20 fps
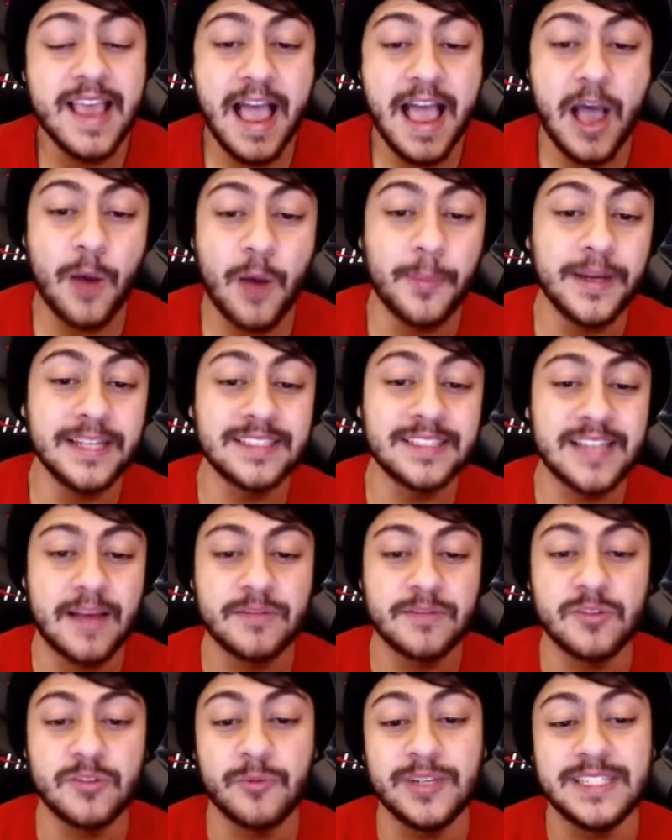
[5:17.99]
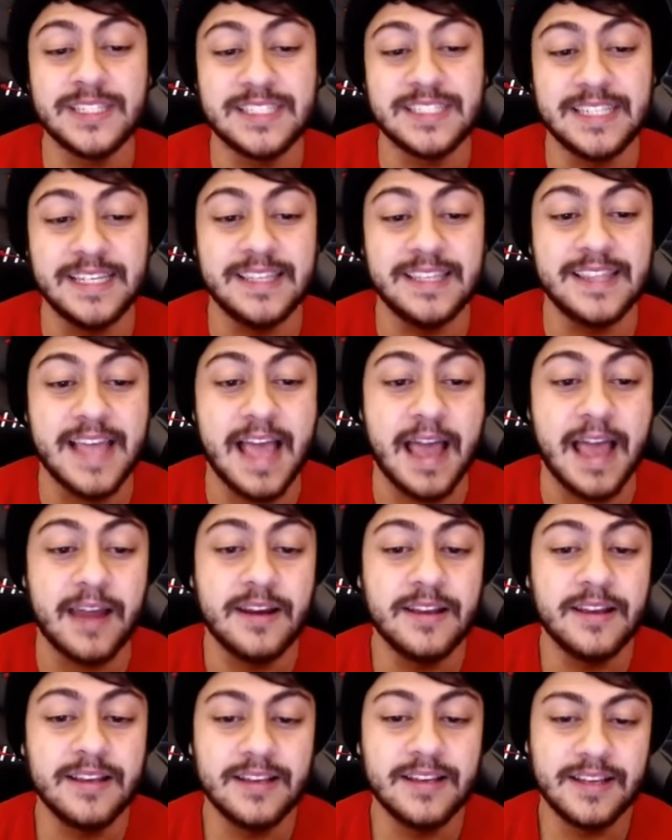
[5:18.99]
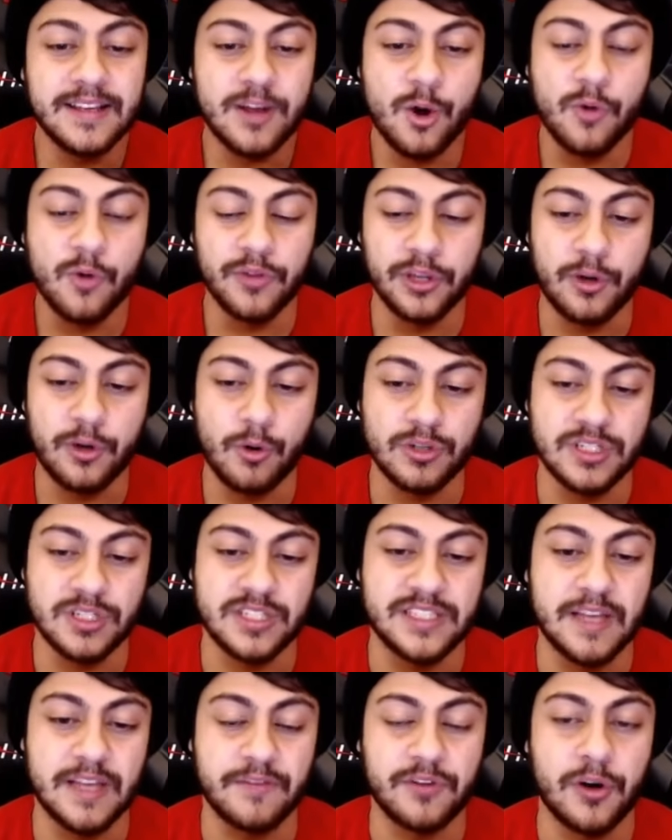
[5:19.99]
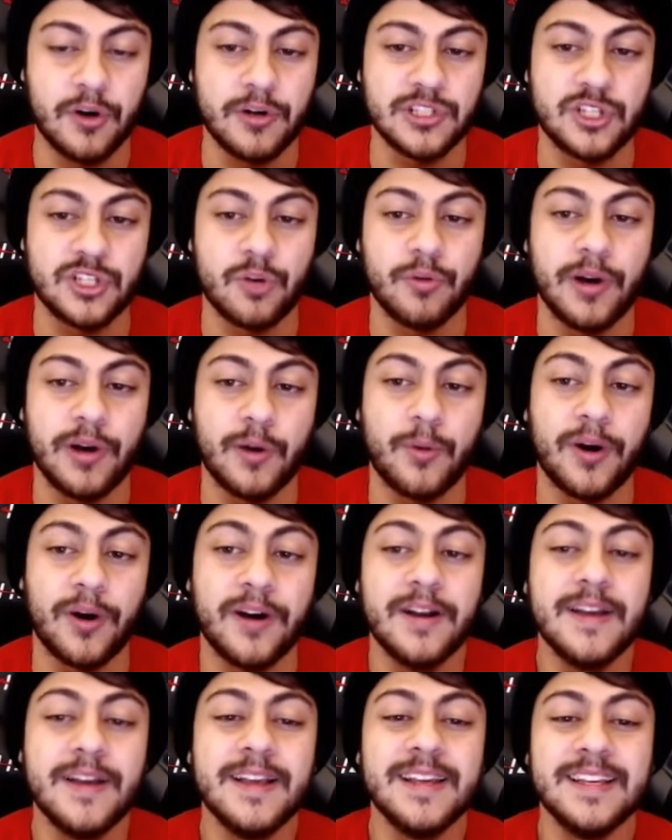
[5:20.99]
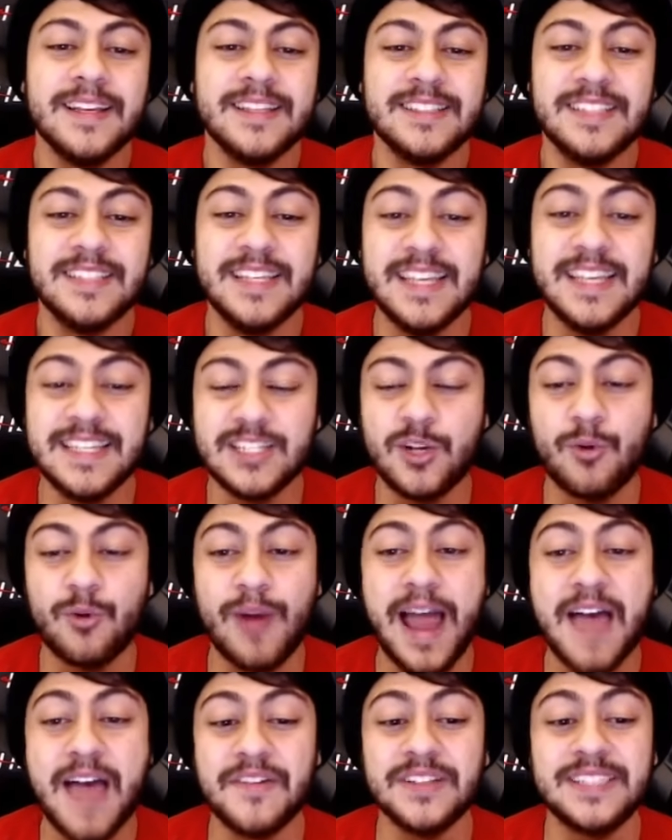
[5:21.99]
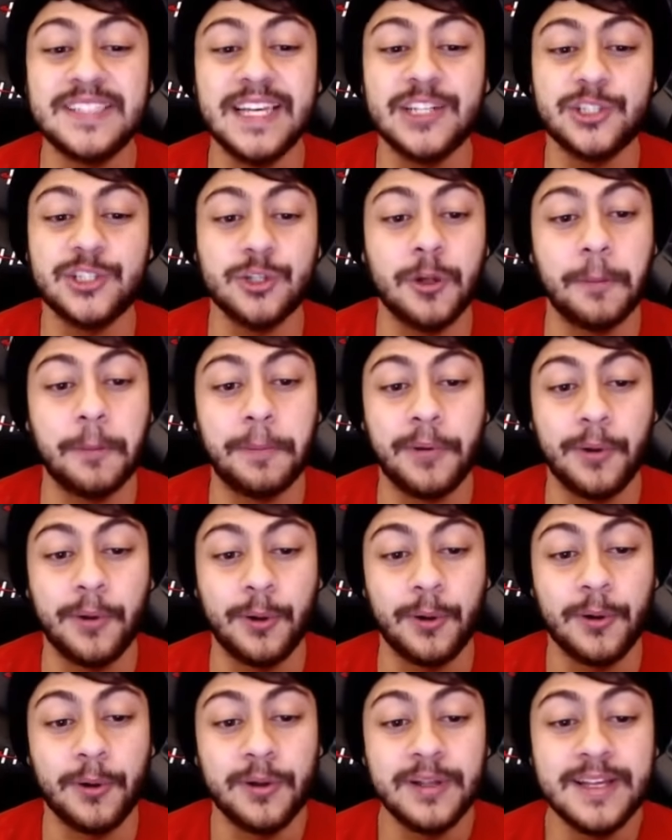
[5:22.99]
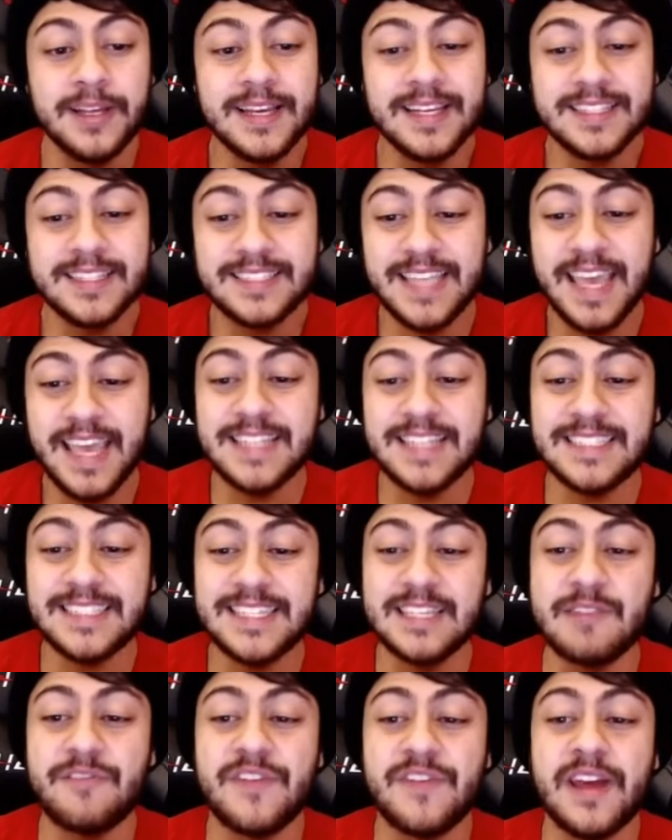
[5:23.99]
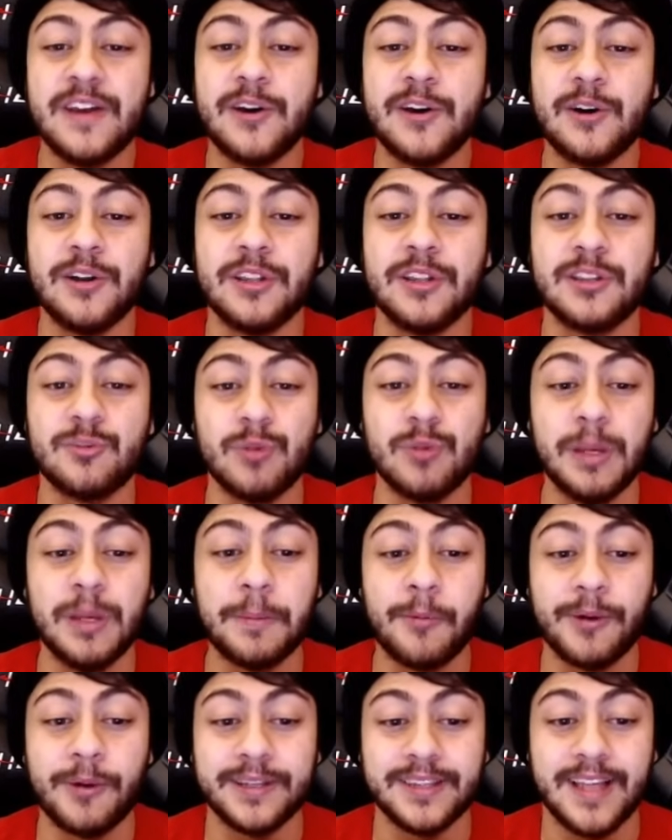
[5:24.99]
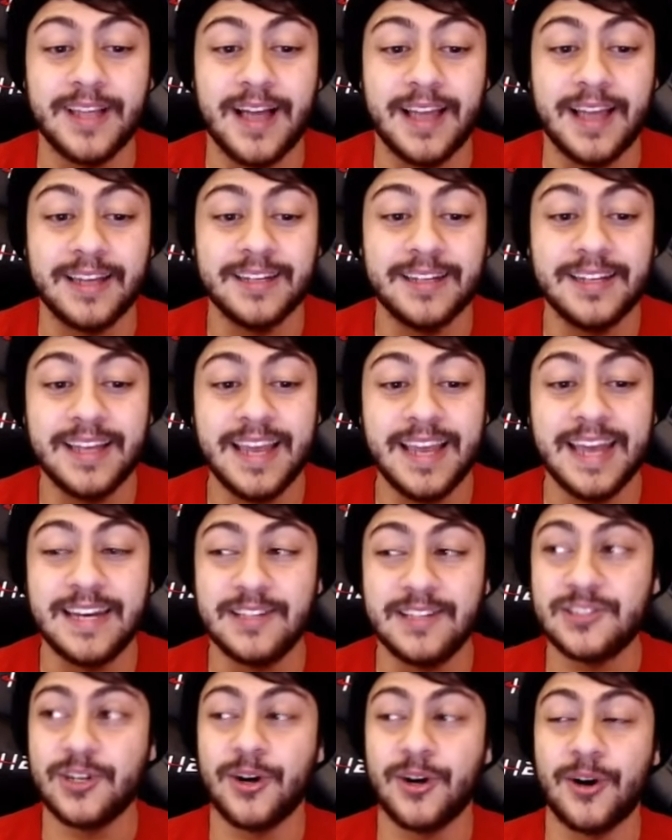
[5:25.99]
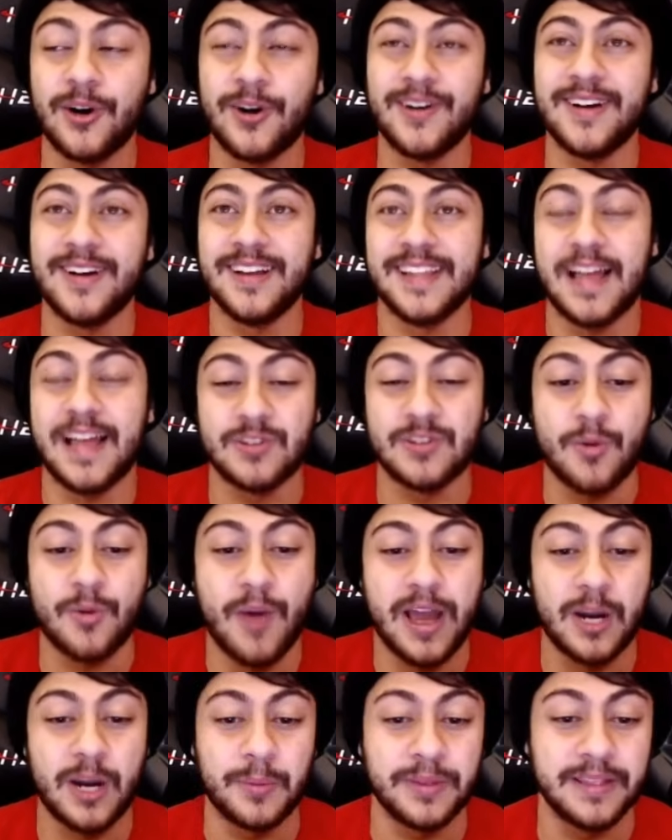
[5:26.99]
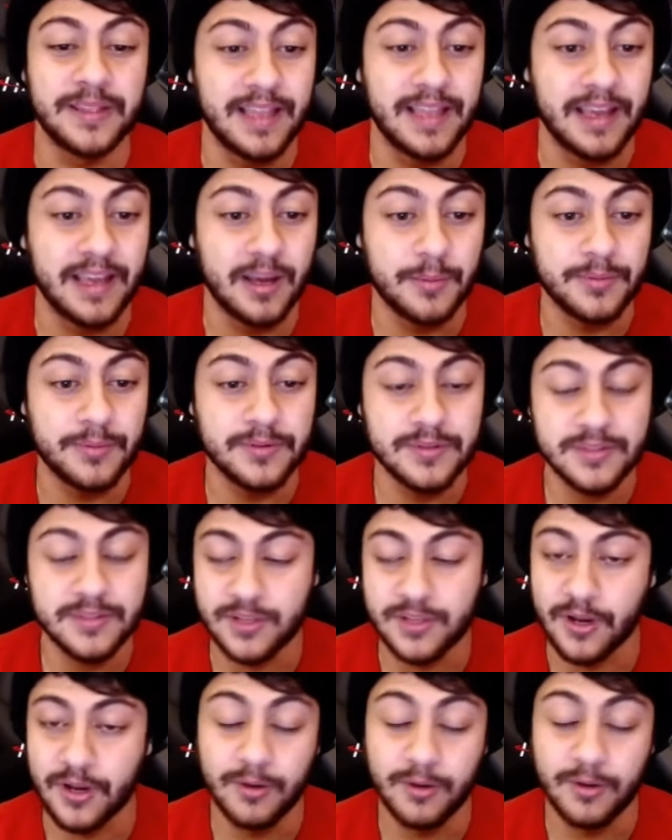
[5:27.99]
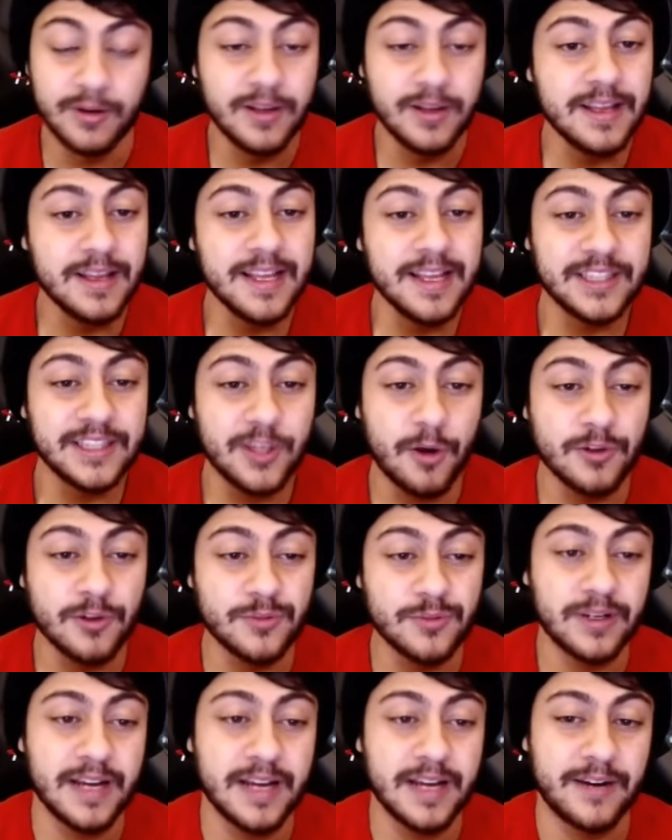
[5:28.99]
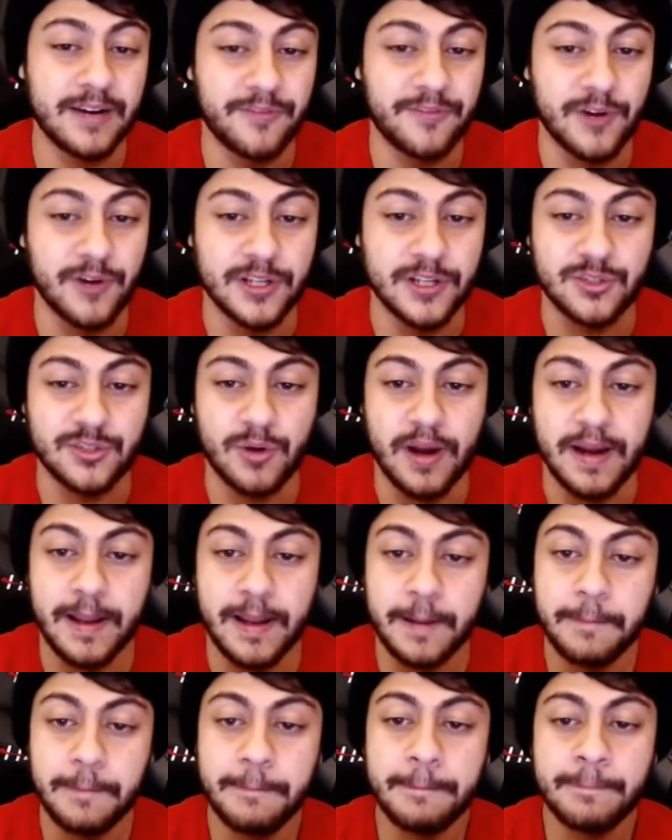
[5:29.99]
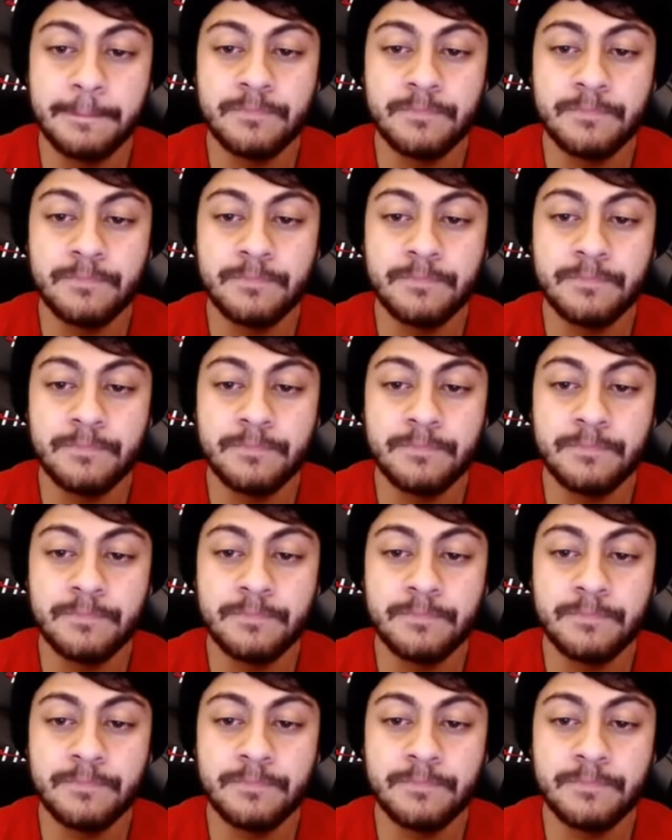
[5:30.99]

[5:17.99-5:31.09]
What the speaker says: How many times have we seen that over the course of Steph Curry's career where his gravitational pull takes the defender to the three-point line and in turn allows a wide-open layup? So those were kind of frustrating.